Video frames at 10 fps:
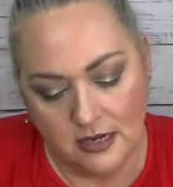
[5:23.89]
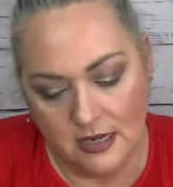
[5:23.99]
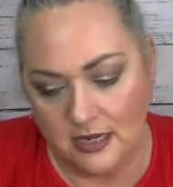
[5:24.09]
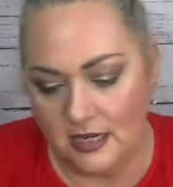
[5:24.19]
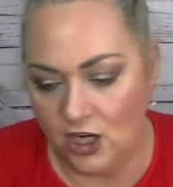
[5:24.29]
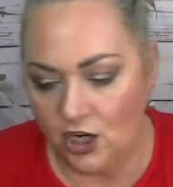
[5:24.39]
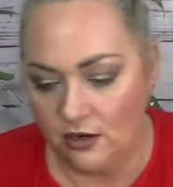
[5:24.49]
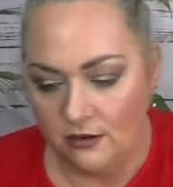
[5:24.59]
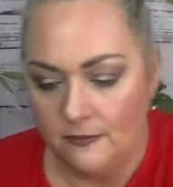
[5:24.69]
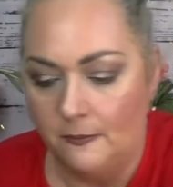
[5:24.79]
in
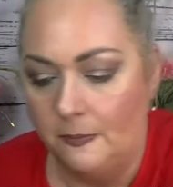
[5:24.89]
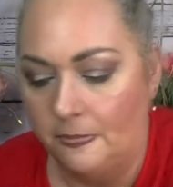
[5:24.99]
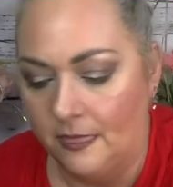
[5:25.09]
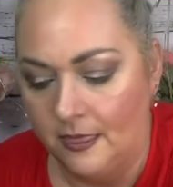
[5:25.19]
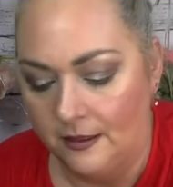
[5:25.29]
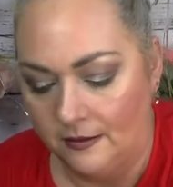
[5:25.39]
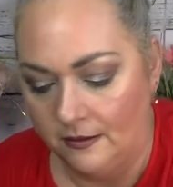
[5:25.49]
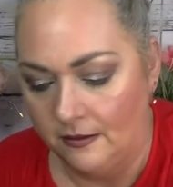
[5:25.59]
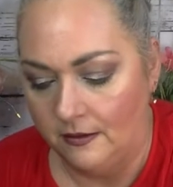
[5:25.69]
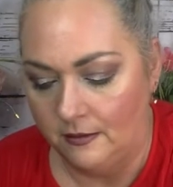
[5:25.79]
here.
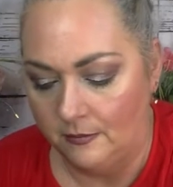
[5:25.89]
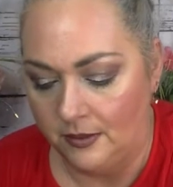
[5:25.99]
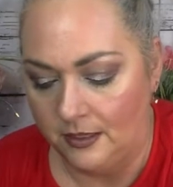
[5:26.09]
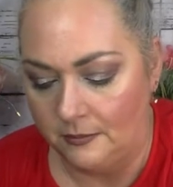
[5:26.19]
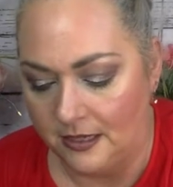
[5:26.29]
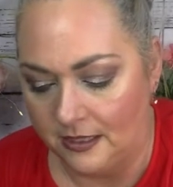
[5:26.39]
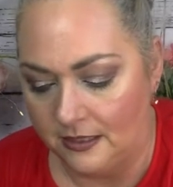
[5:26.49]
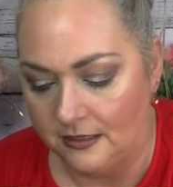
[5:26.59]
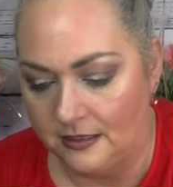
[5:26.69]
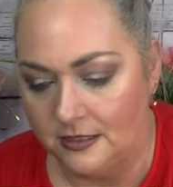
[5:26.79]
Fit it back
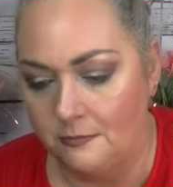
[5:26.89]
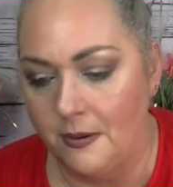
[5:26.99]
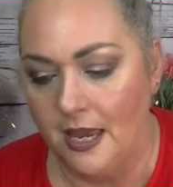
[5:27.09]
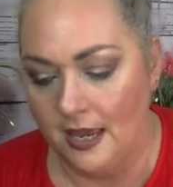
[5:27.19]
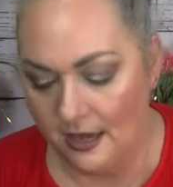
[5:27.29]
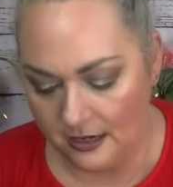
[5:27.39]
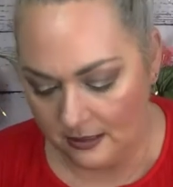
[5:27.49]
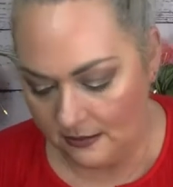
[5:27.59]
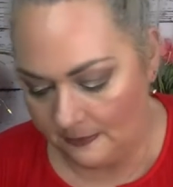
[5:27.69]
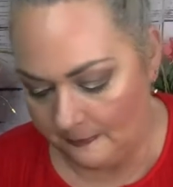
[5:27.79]
in its
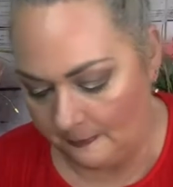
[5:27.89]
bag.